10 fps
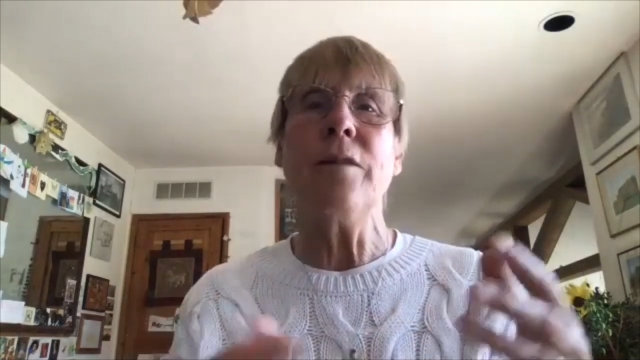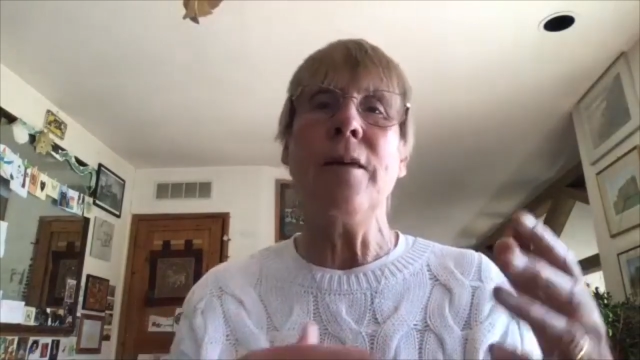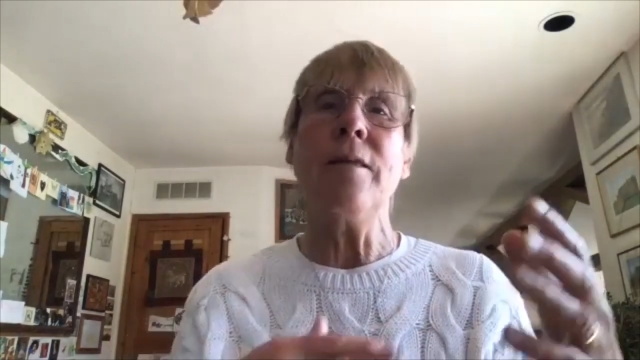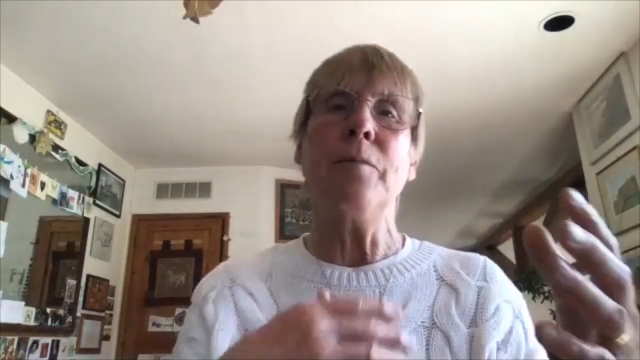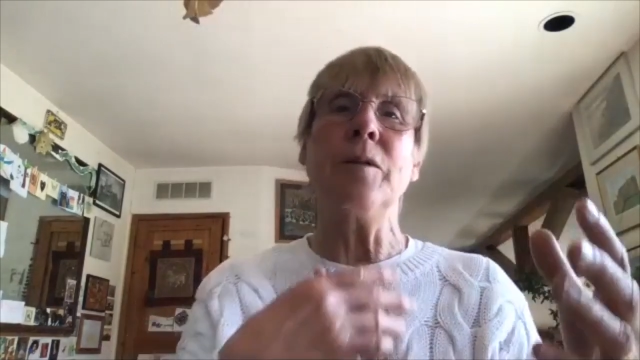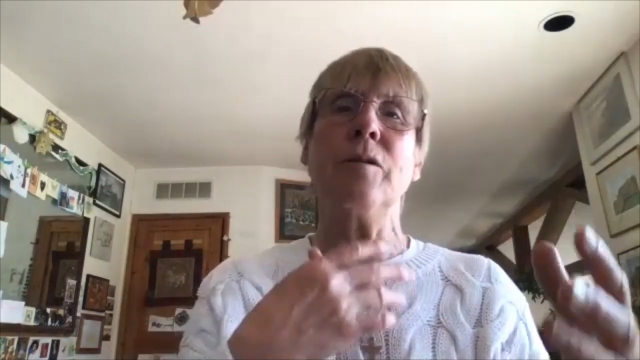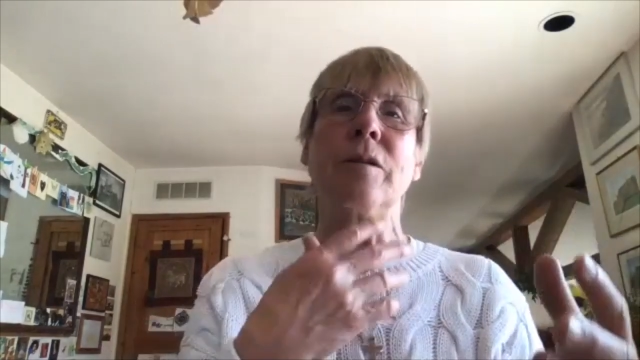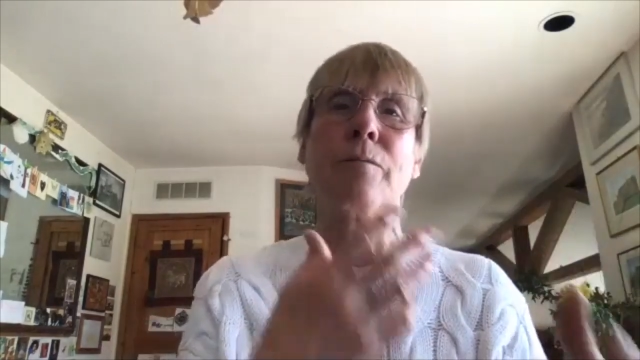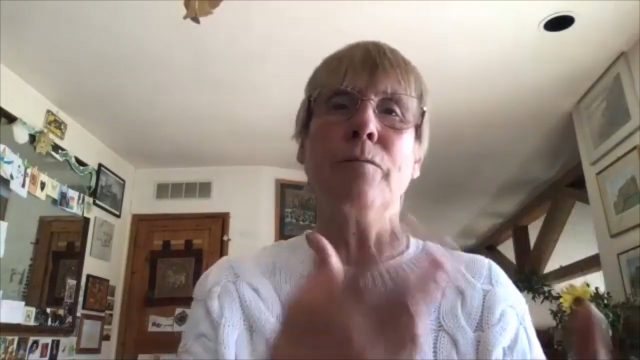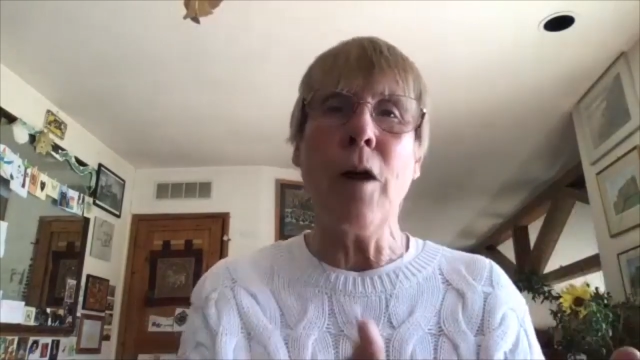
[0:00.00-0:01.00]
and then they'll be doing
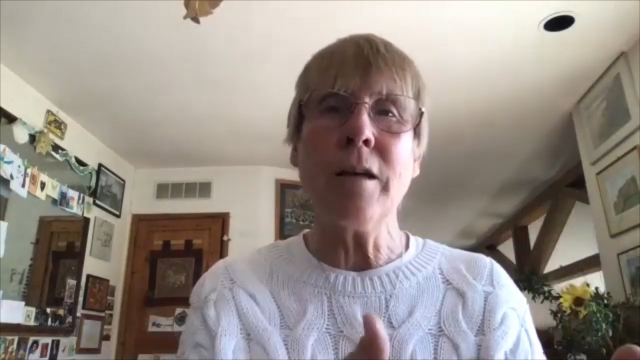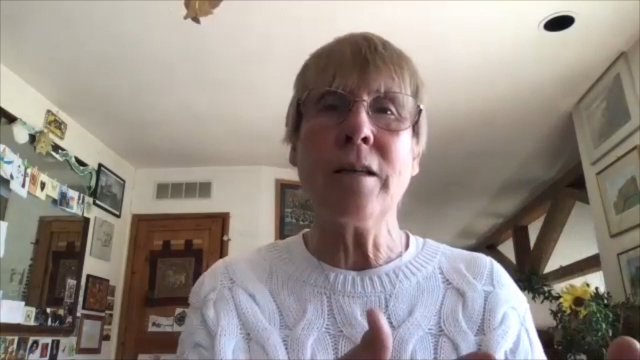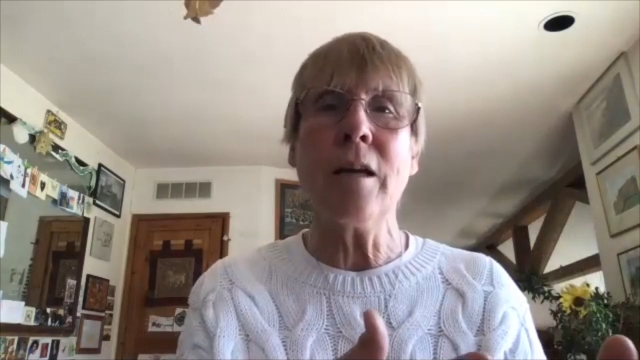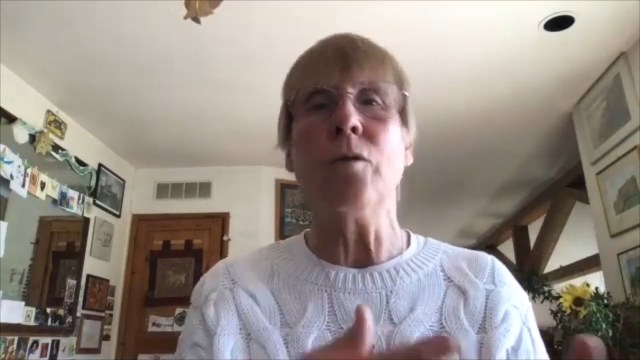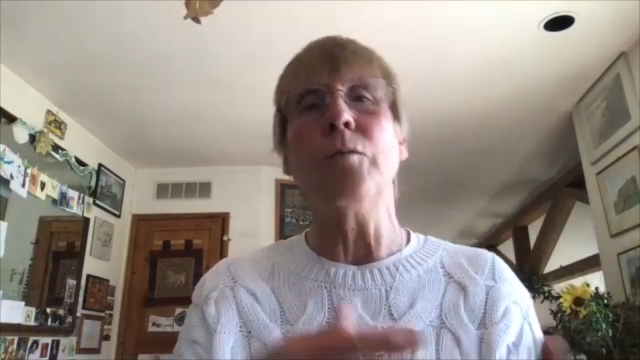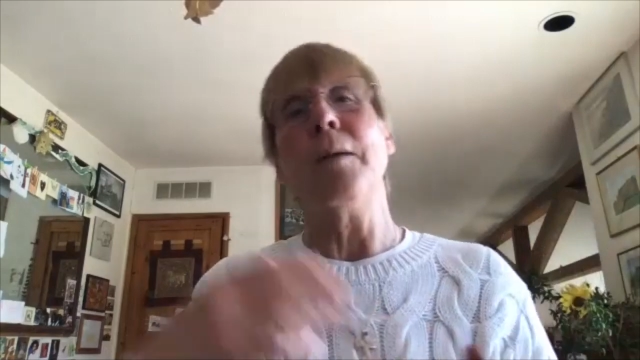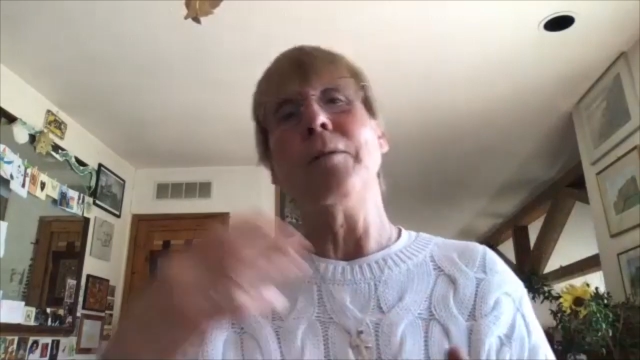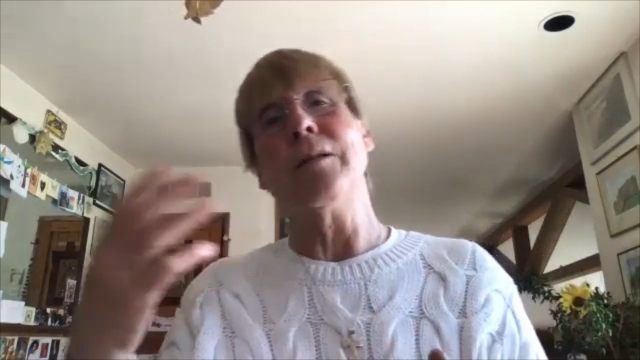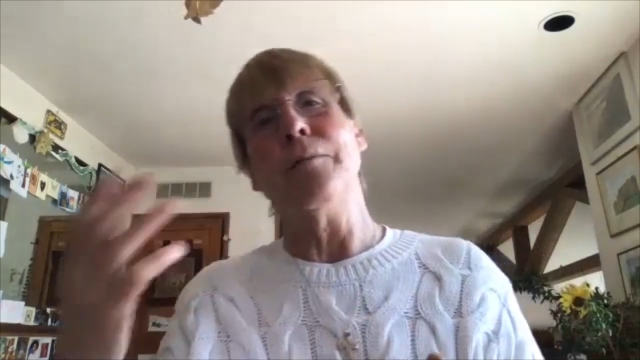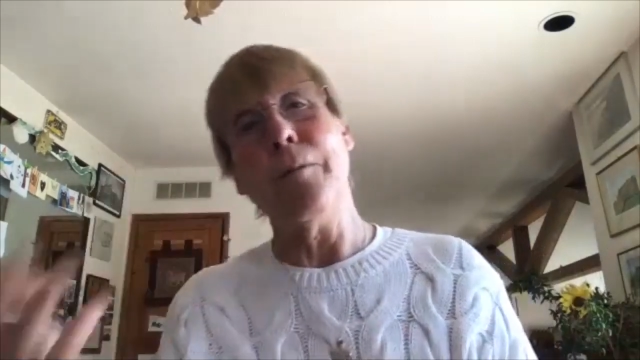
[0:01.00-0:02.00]
some writing or maybe
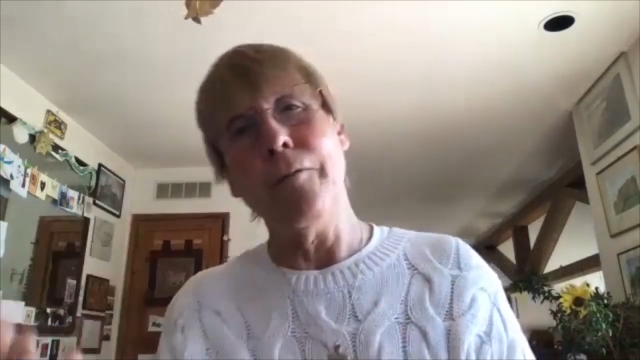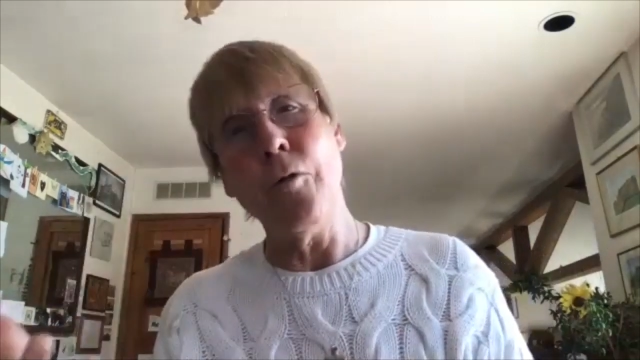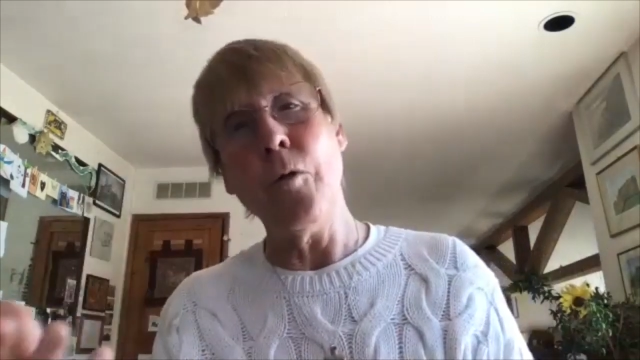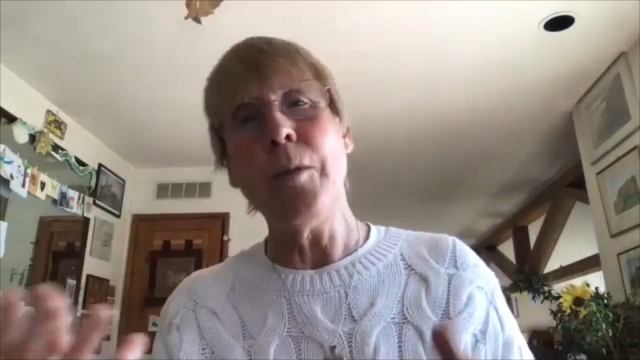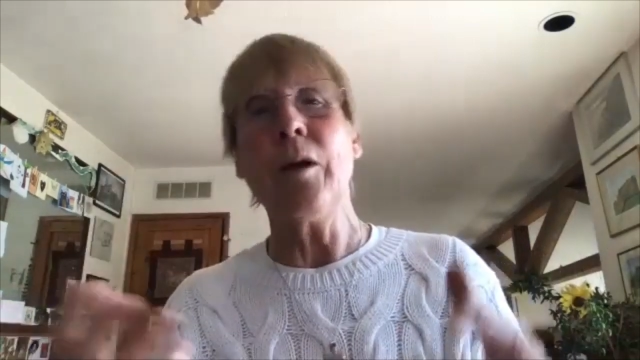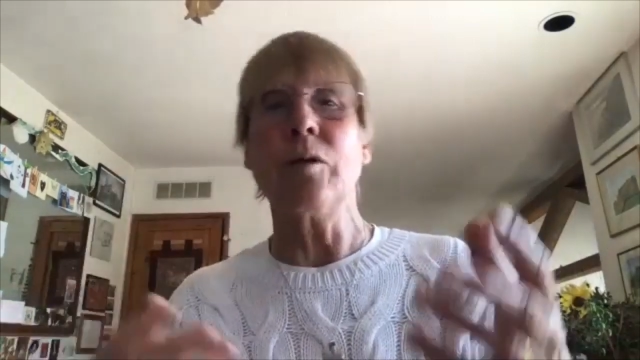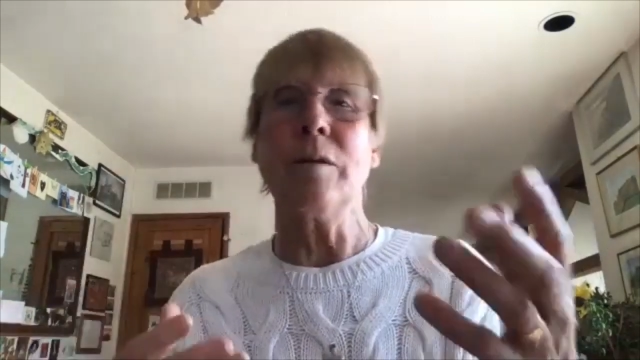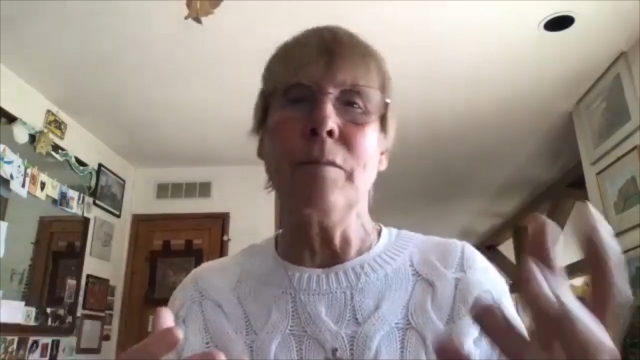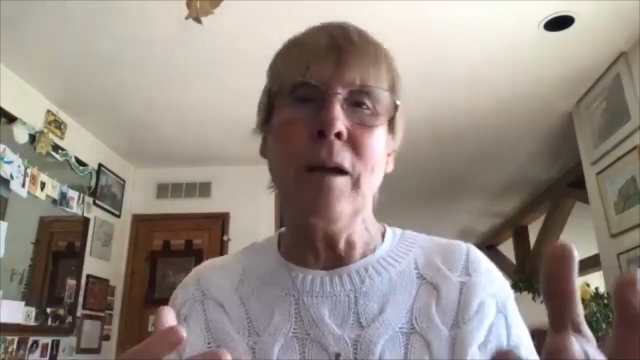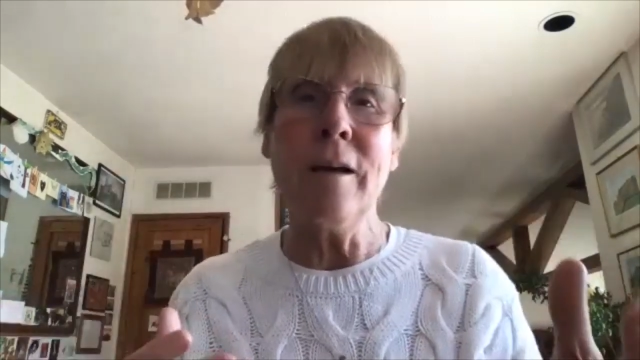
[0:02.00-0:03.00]
some performing or
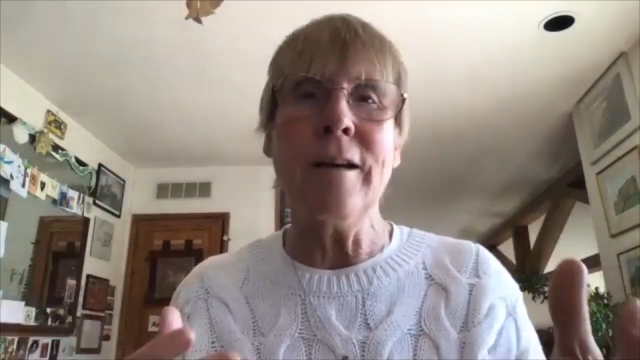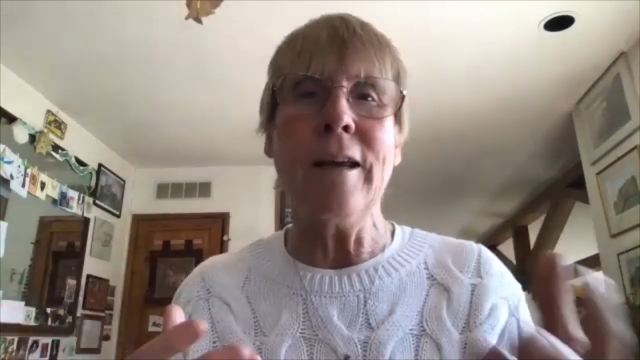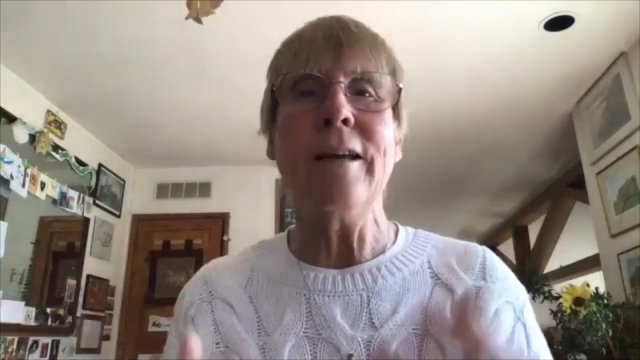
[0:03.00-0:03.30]
some learning.